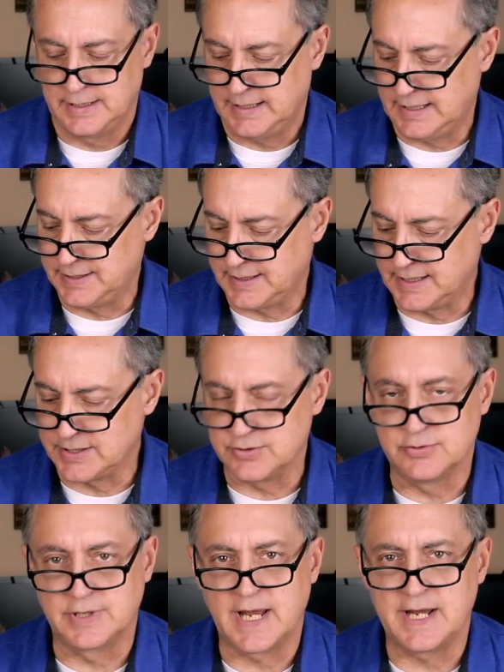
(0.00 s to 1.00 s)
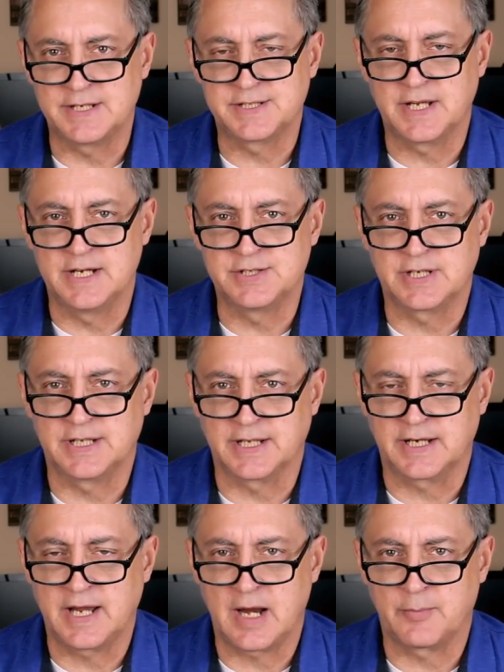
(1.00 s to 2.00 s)
And then I do gain staging in
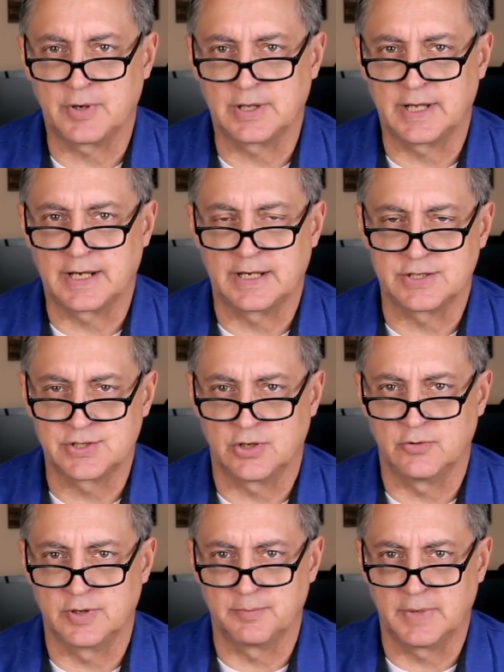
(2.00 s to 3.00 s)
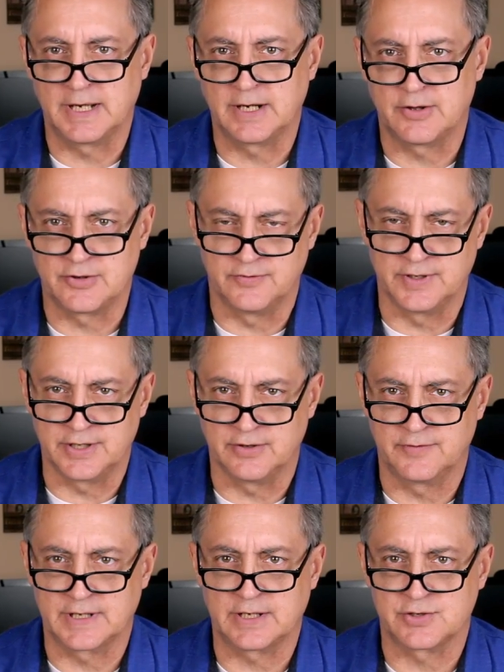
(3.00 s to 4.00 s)
the camera like I show in my other video.
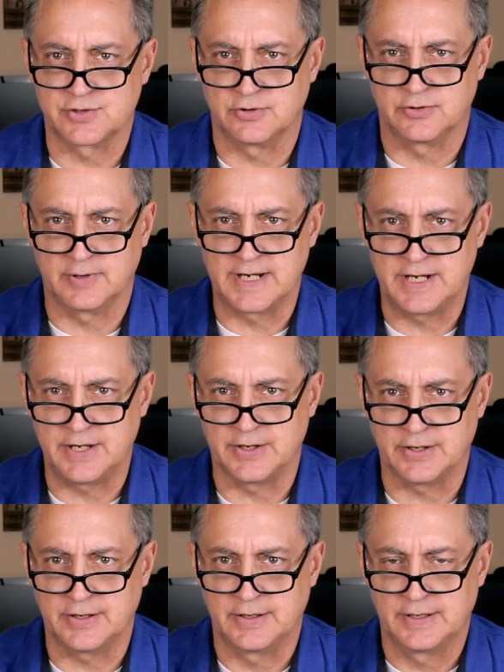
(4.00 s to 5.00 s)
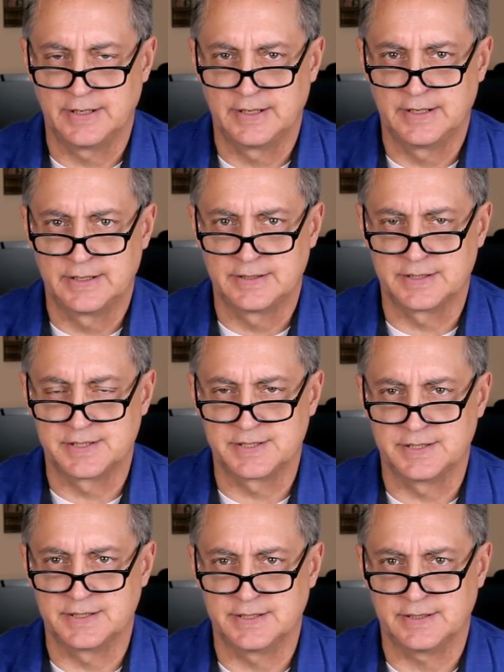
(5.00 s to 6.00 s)
In fact, I'll show it right here. This
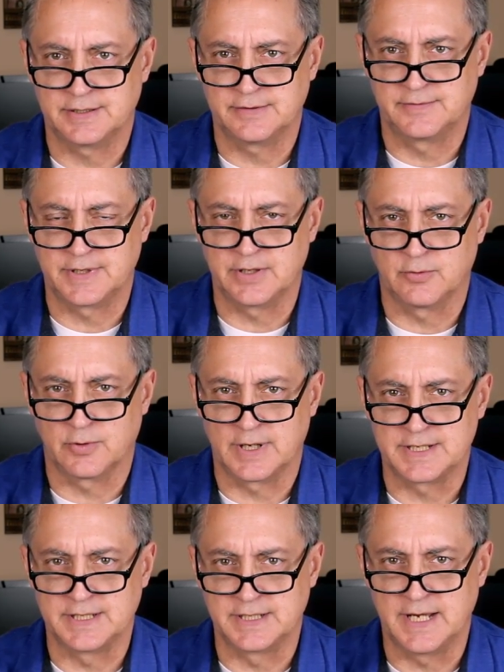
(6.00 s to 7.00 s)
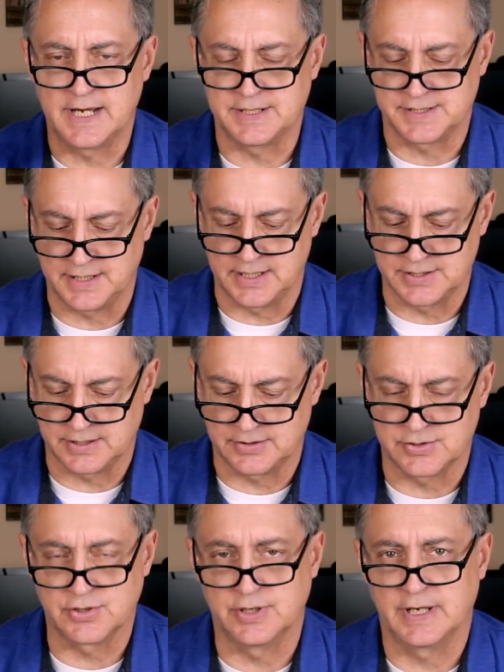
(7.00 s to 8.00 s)
is the uh, video where I did gain staging
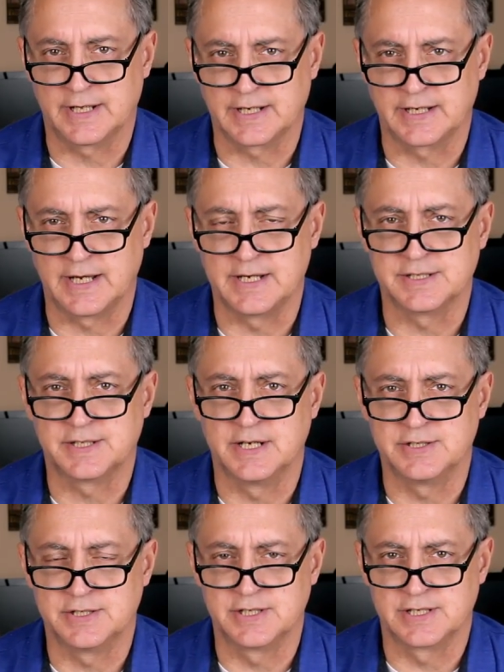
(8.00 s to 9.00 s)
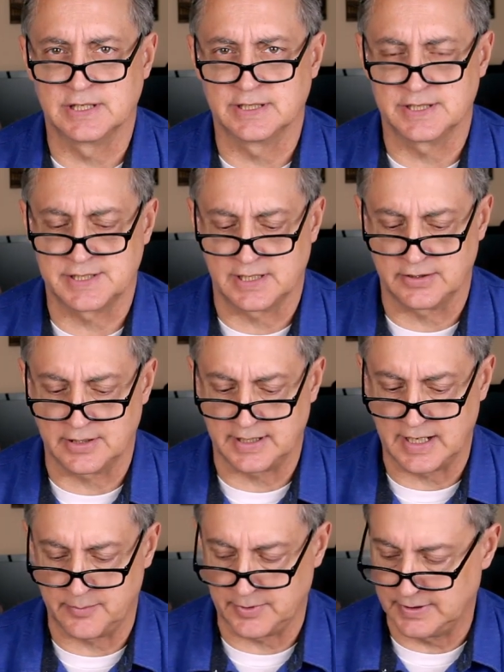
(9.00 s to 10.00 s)
to show you how to gain stage a digital SLR
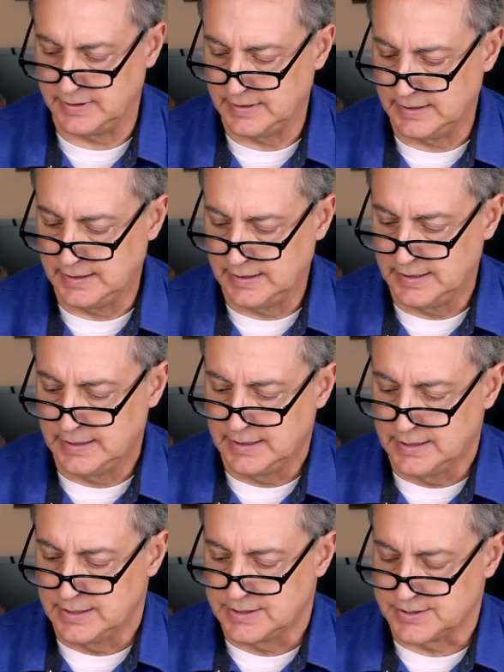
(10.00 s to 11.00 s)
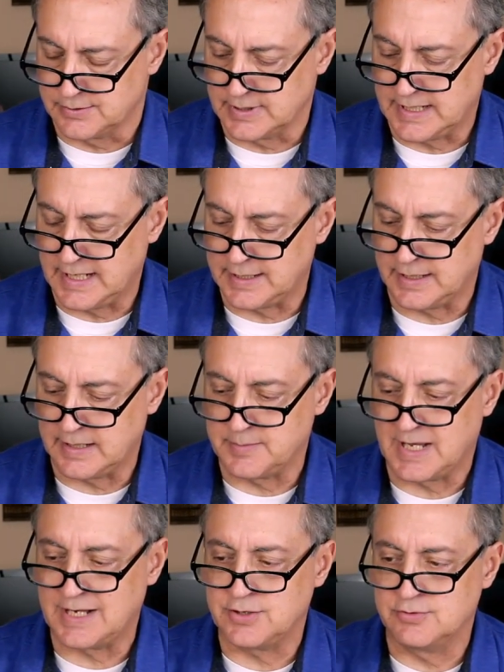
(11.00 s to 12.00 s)
camera. So again,
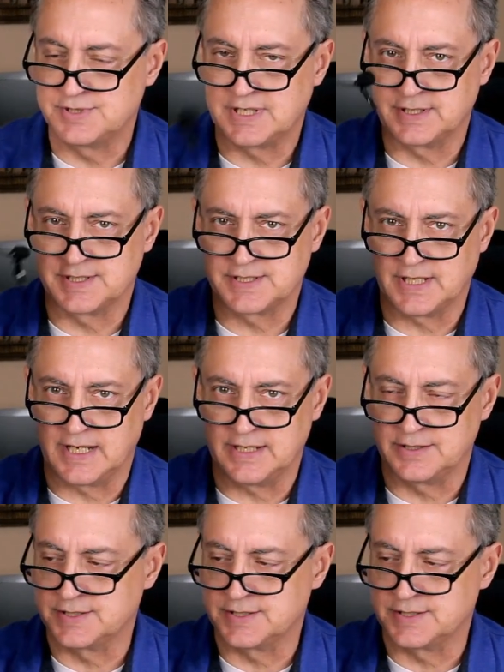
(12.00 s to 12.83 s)
I'm not using this guy.